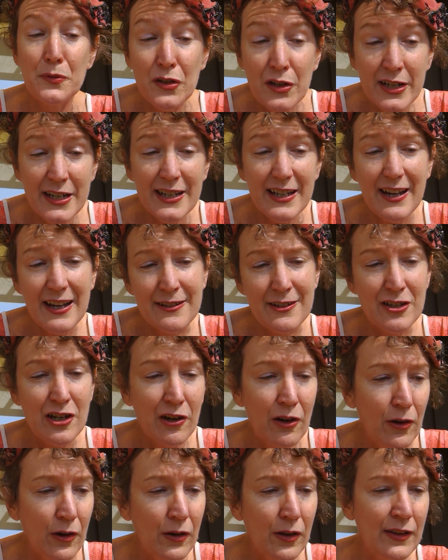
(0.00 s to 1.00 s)
pretty and
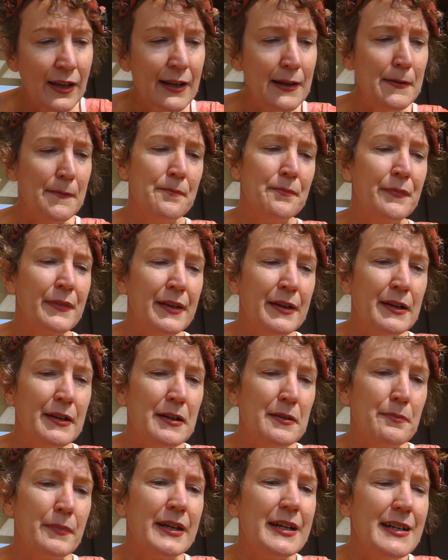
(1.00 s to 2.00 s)
taller.
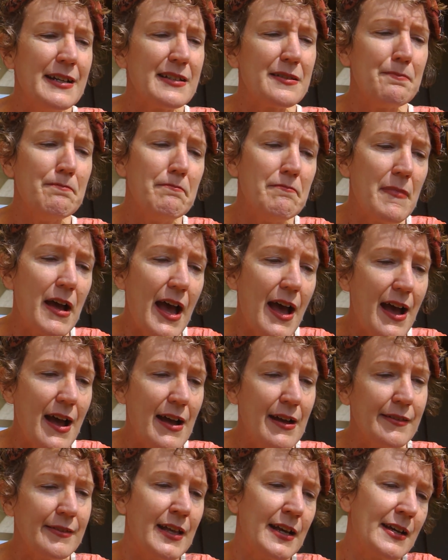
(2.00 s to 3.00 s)
But he is
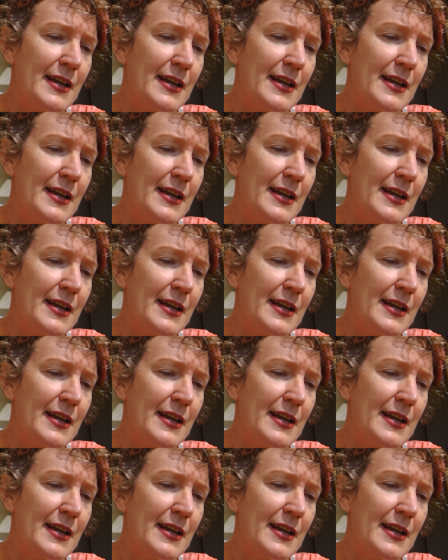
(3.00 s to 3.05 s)
mad.